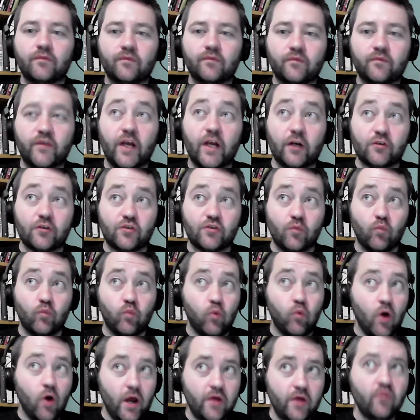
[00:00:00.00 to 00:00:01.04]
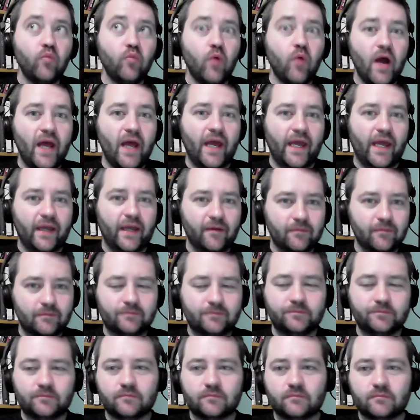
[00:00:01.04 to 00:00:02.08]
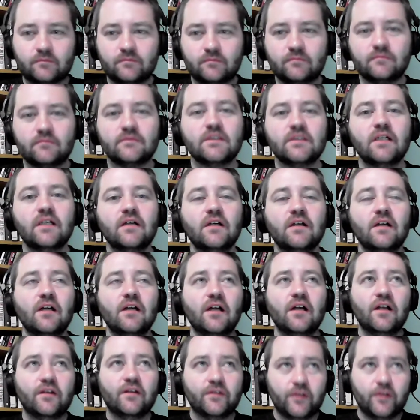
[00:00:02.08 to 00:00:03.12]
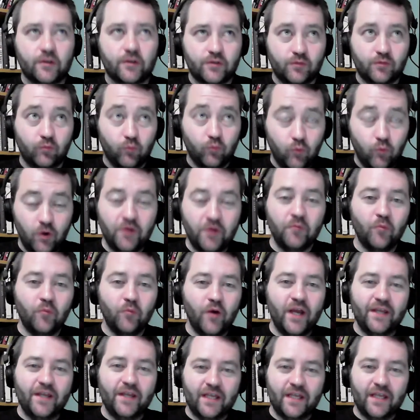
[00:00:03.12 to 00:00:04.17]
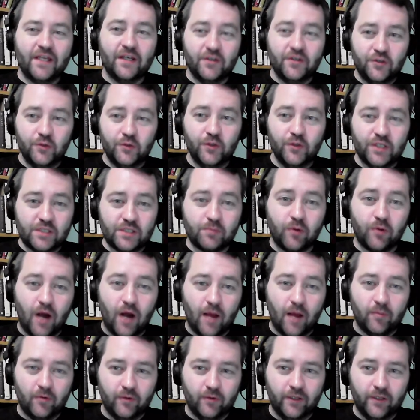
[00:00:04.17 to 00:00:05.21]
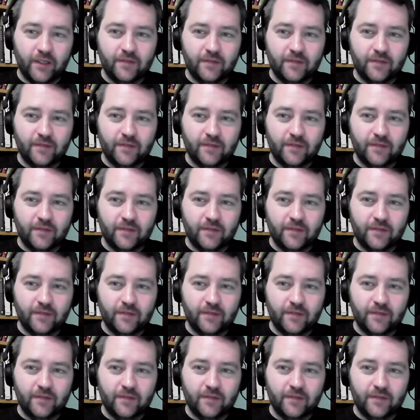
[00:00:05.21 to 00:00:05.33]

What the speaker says: There's one way. There's one way they can do this properly.